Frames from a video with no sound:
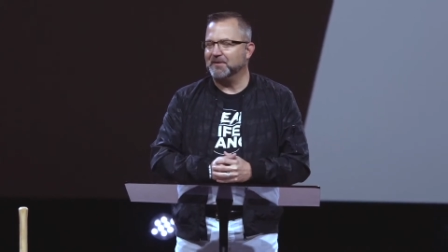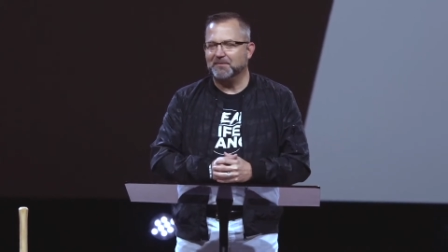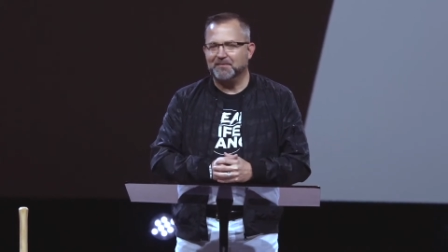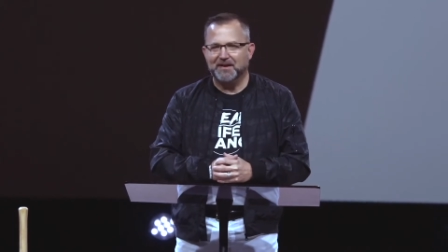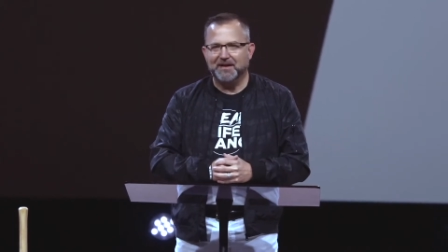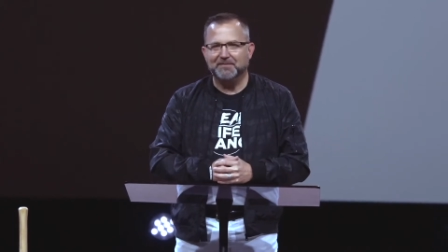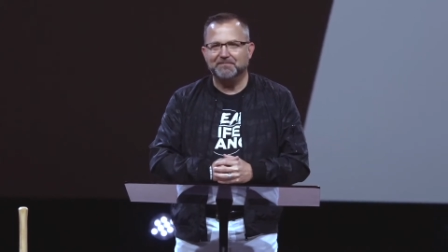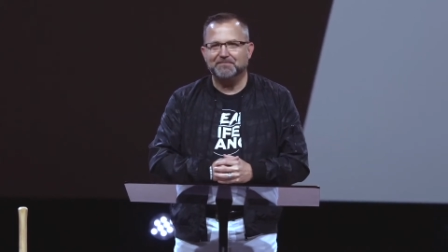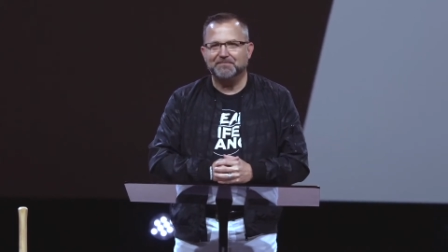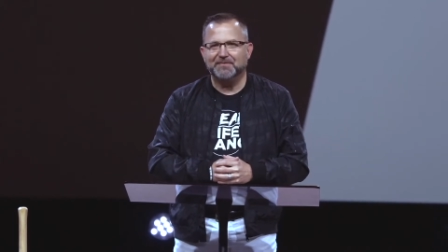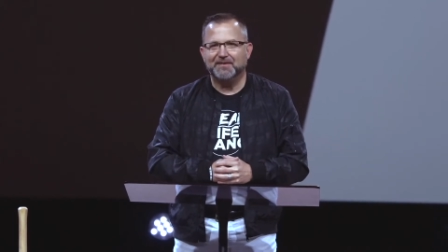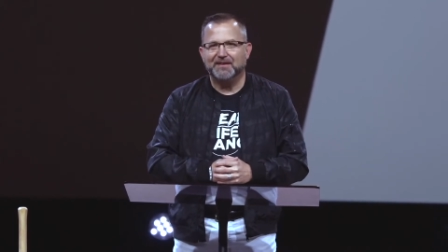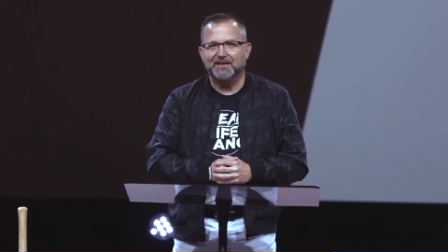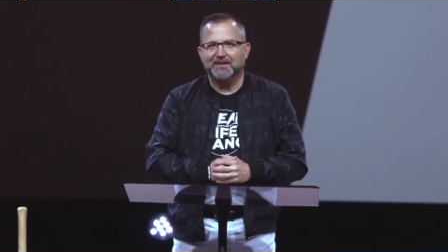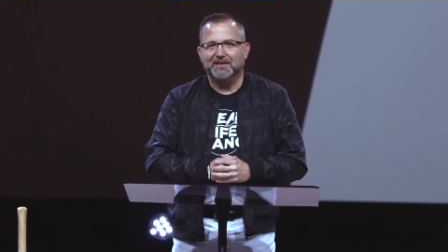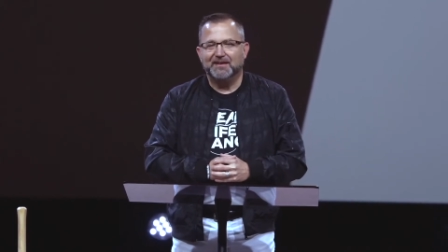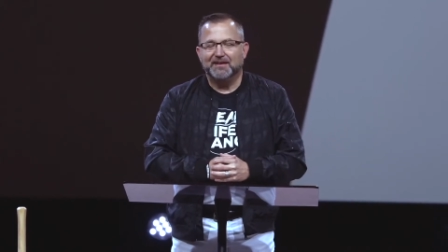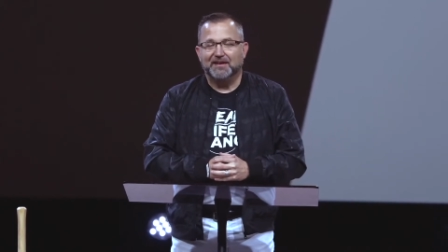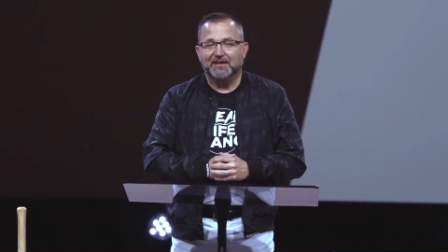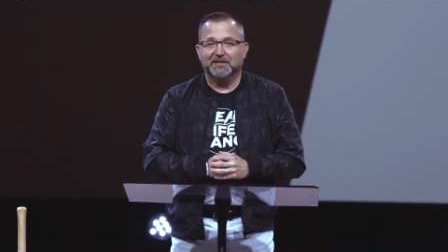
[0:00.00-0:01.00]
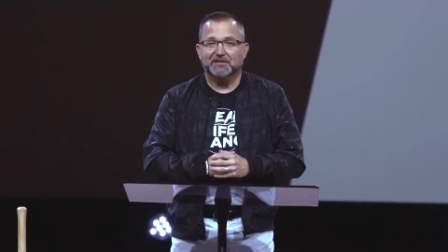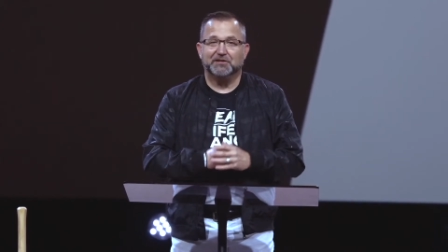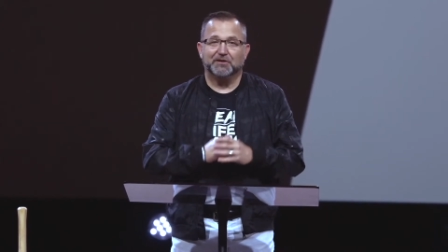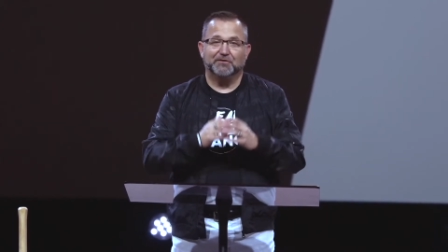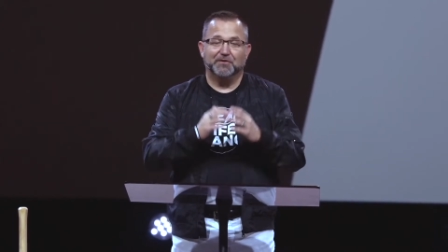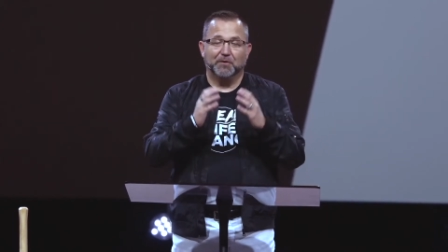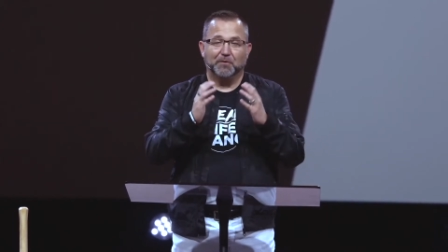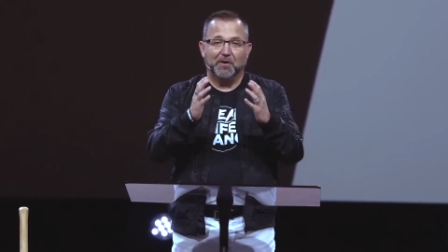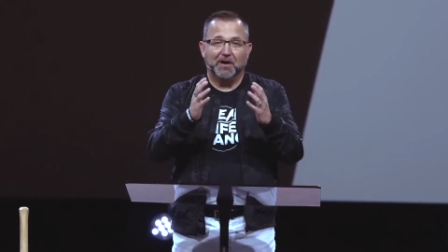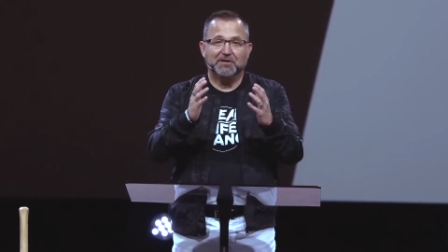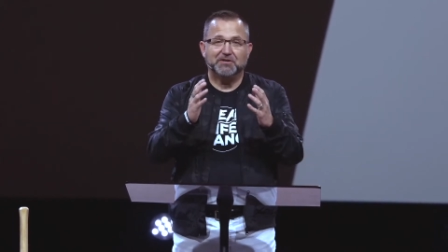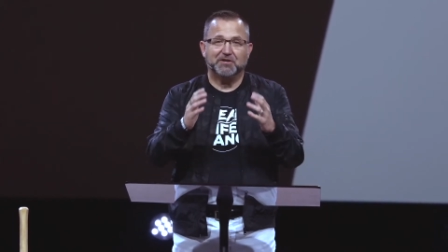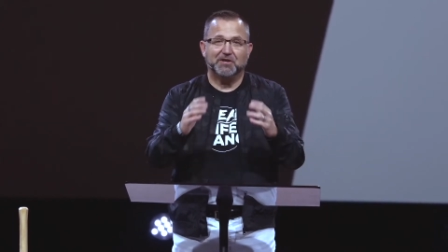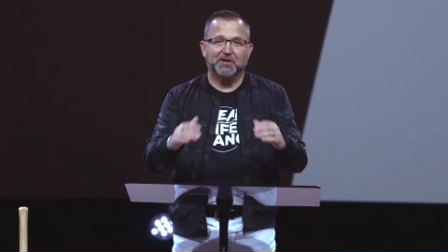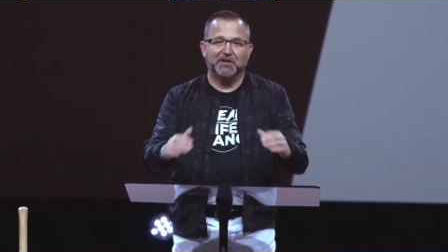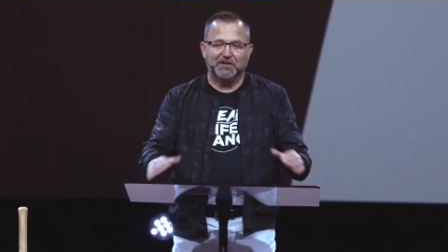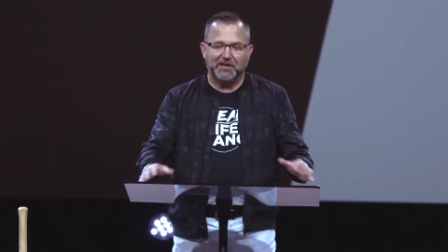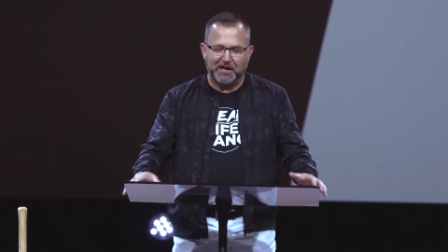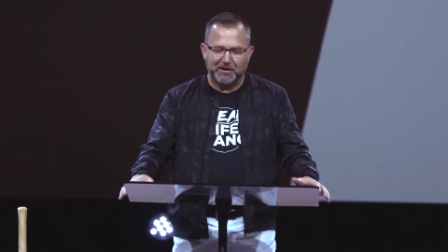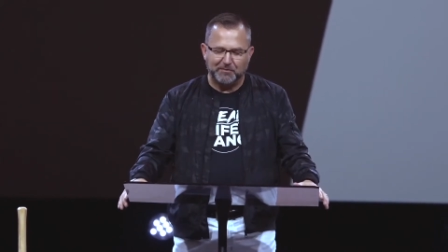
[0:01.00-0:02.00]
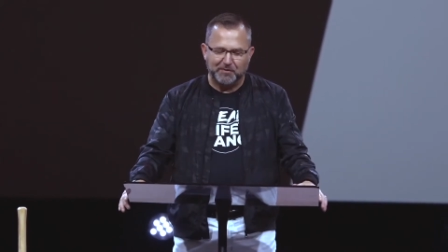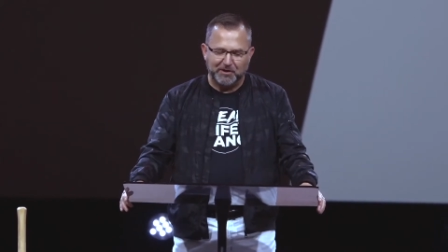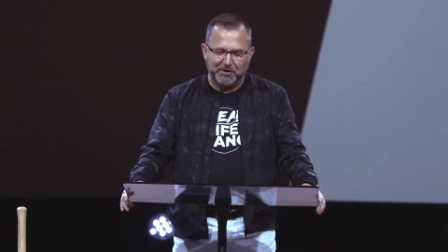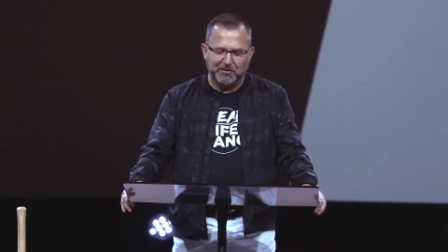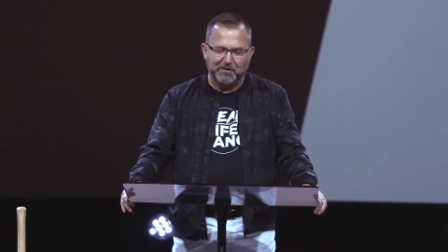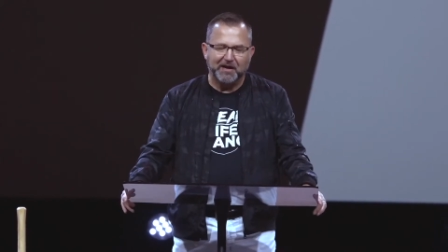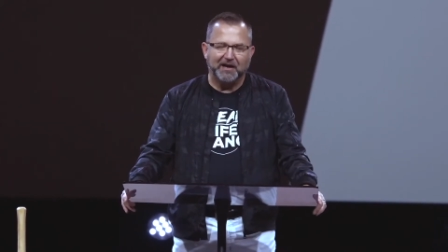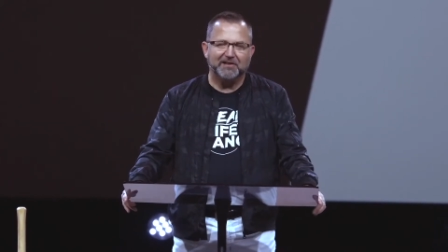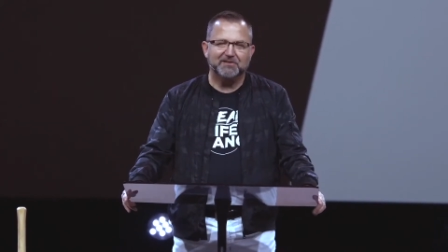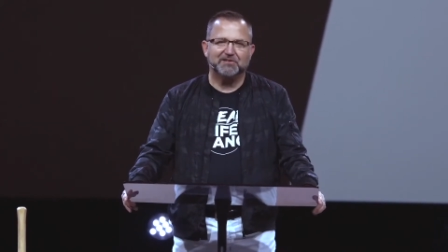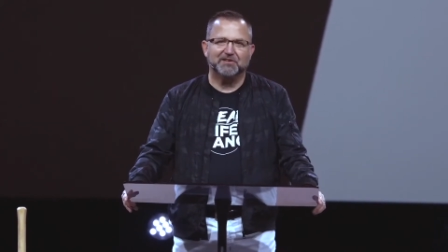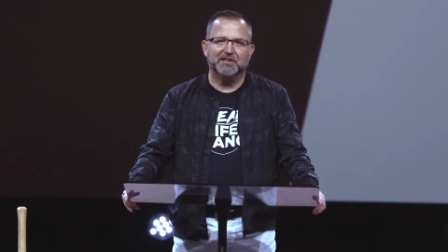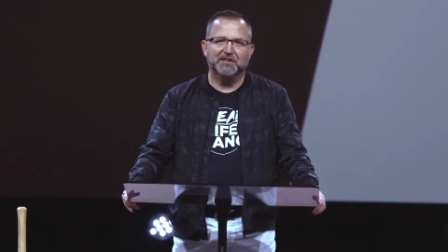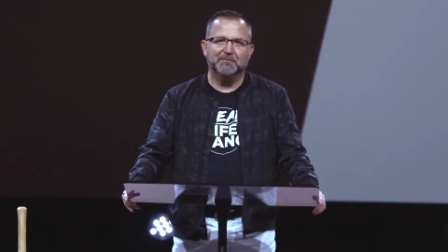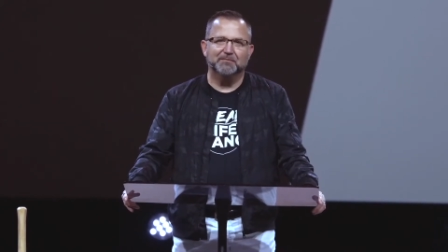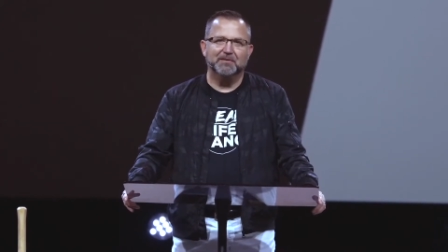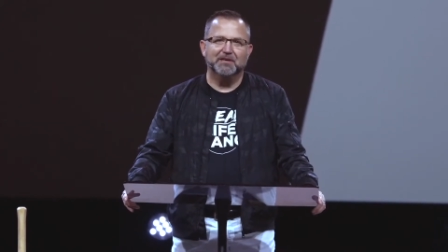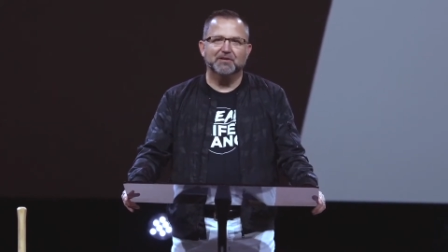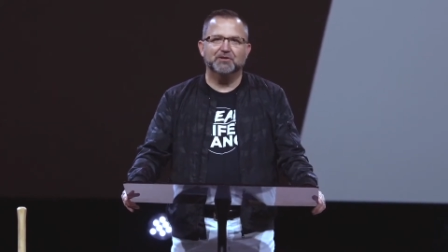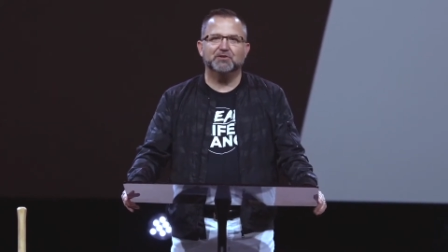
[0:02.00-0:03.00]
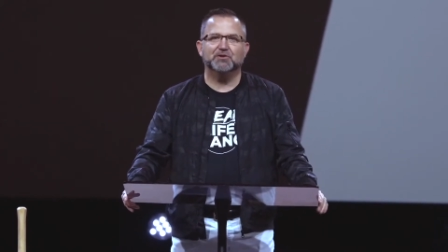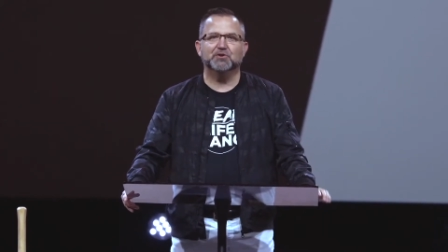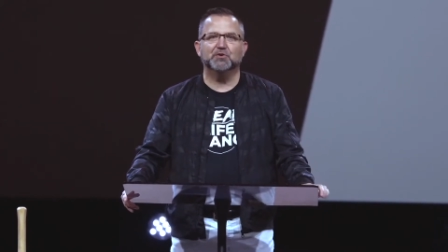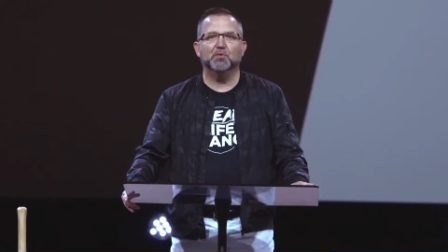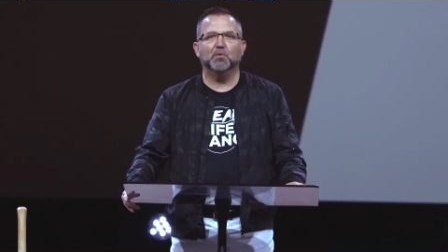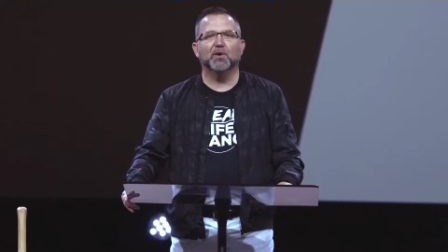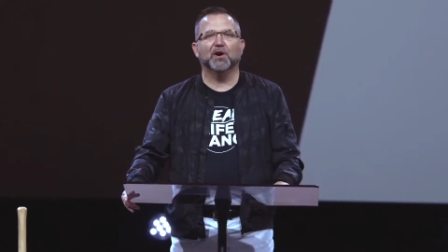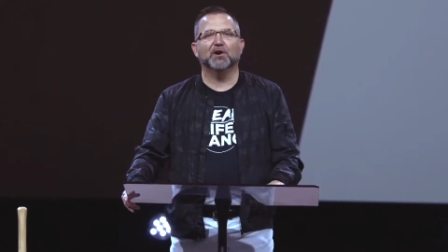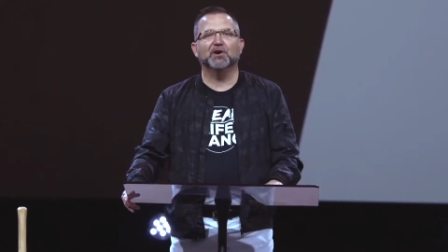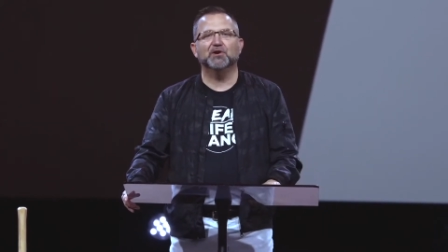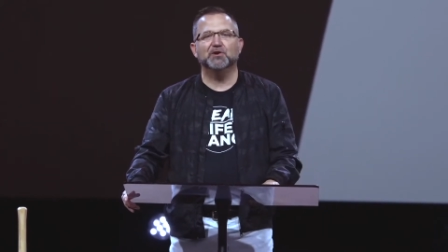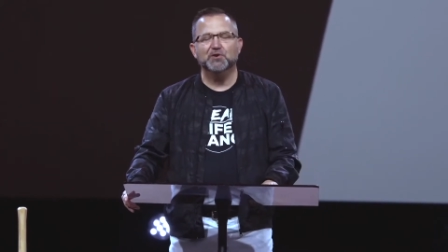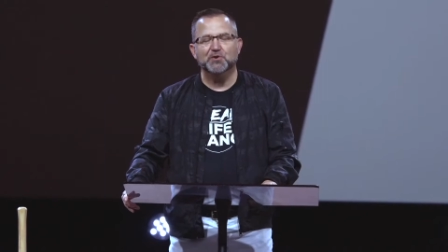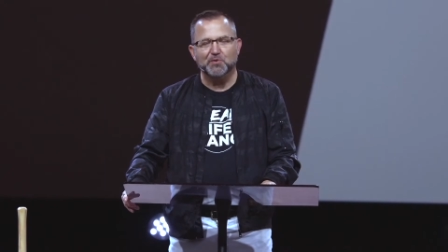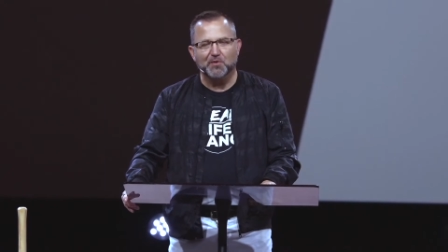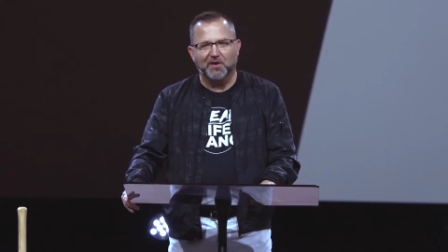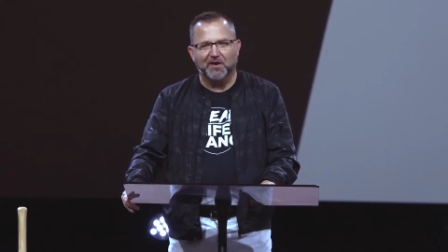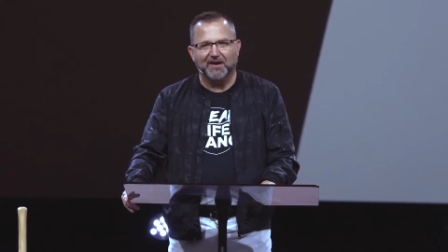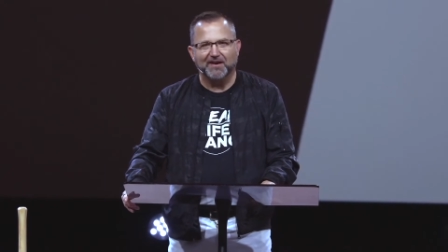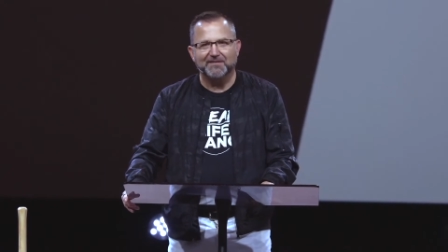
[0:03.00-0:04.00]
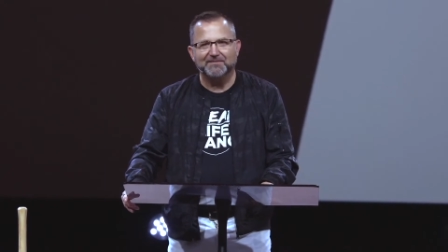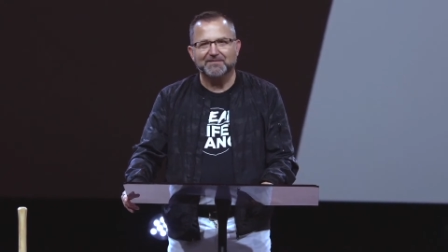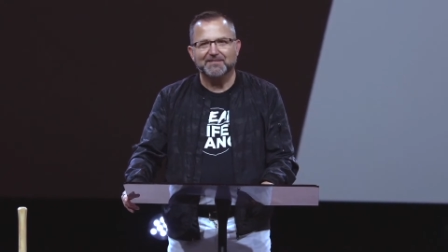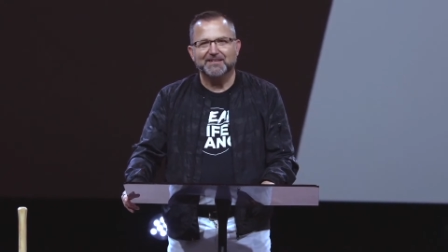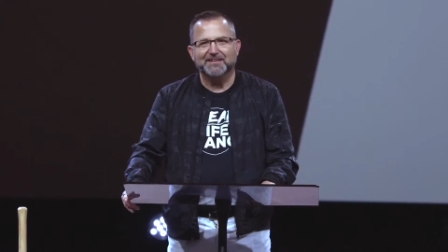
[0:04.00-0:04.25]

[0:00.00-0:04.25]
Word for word: Amen? And so if you're watching online, we know God's going to meet you where you are.